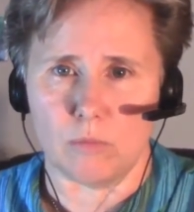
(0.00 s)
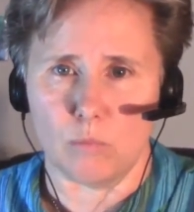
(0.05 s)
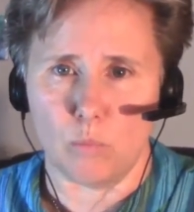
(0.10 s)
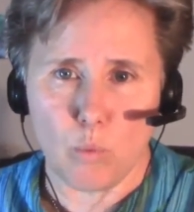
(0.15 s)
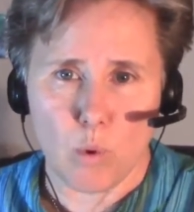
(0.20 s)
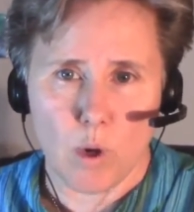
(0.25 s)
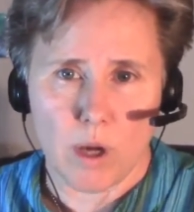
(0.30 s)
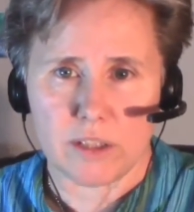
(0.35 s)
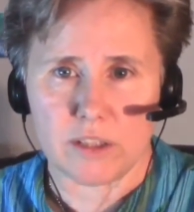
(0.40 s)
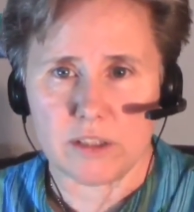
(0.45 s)

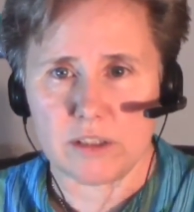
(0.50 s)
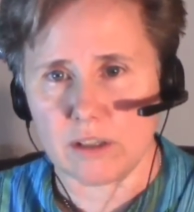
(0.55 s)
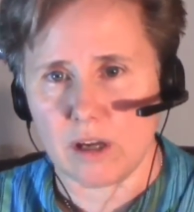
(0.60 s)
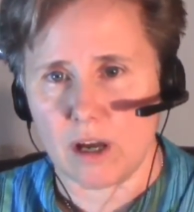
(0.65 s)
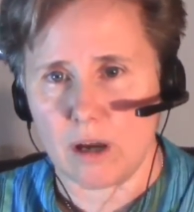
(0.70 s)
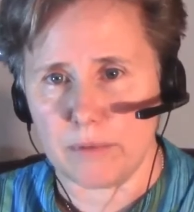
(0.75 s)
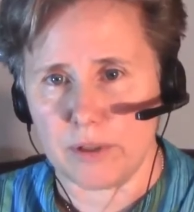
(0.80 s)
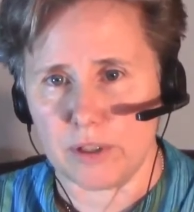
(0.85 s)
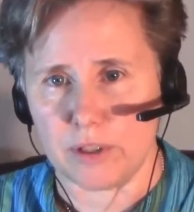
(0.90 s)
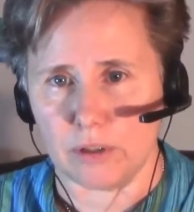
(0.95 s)
What's
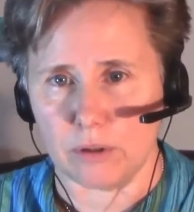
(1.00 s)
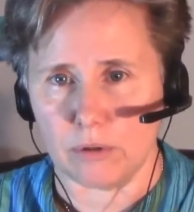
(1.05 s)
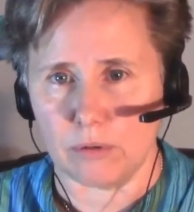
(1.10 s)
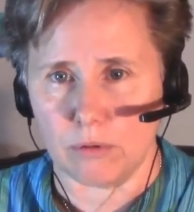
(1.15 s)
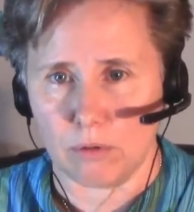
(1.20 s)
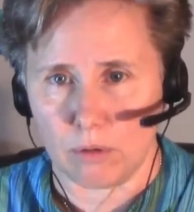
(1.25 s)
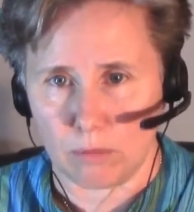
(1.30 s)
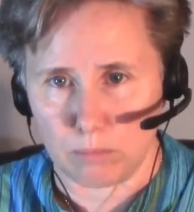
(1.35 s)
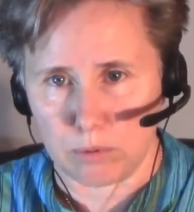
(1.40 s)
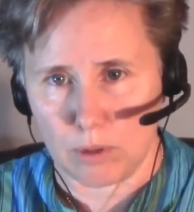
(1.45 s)
stopping you
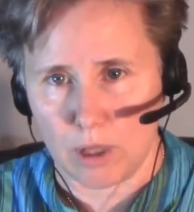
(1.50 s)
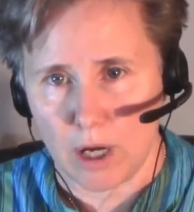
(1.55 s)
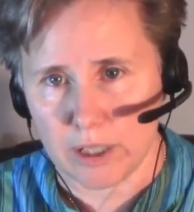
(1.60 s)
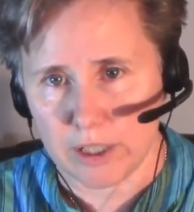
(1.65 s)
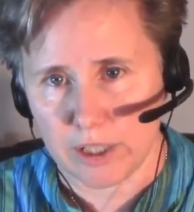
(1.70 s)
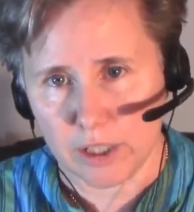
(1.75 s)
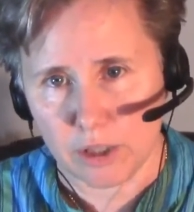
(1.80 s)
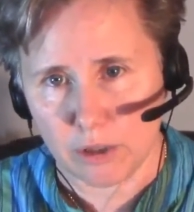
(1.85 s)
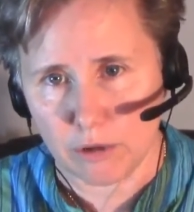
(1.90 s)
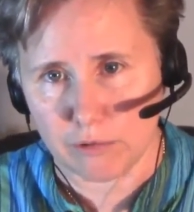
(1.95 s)
or
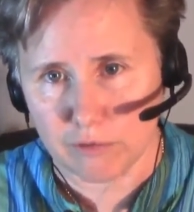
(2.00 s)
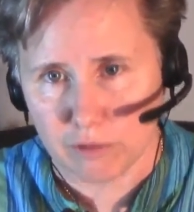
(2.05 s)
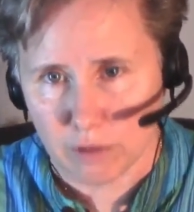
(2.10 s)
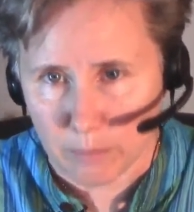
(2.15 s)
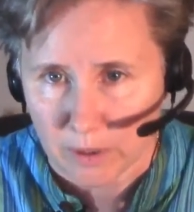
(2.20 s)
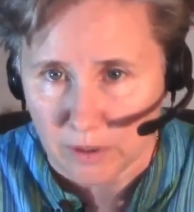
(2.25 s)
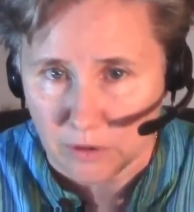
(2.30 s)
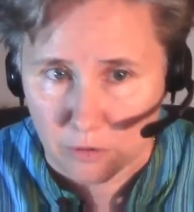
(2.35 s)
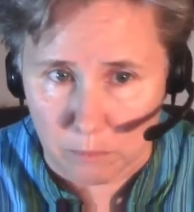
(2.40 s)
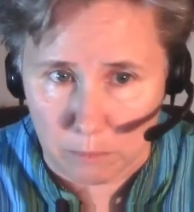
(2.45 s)
blocking you from
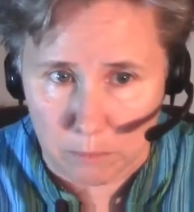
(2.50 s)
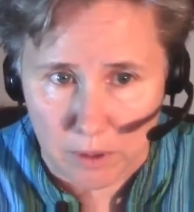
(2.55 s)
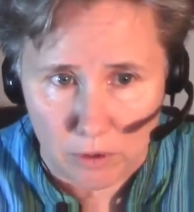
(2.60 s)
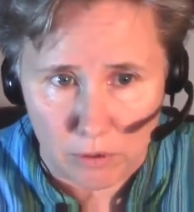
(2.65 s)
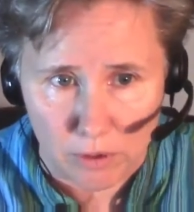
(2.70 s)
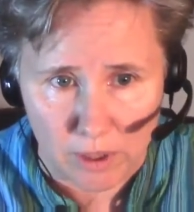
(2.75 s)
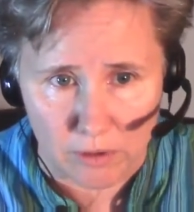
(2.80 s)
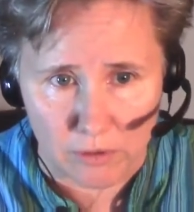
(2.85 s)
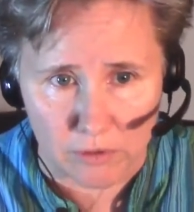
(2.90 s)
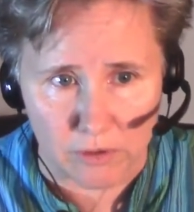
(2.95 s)

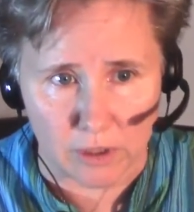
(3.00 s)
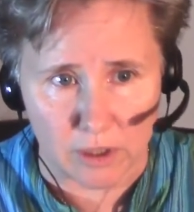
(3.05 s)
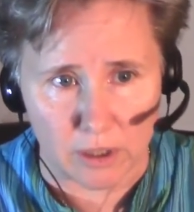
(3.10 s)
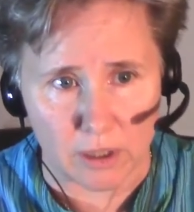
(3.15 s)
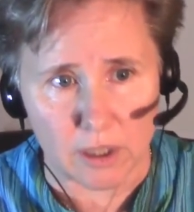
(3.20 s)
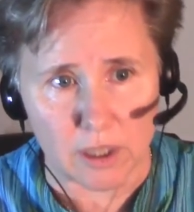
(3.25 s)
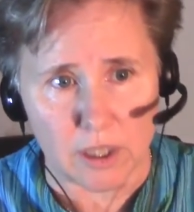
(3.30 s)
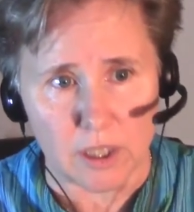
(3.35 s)
experiencing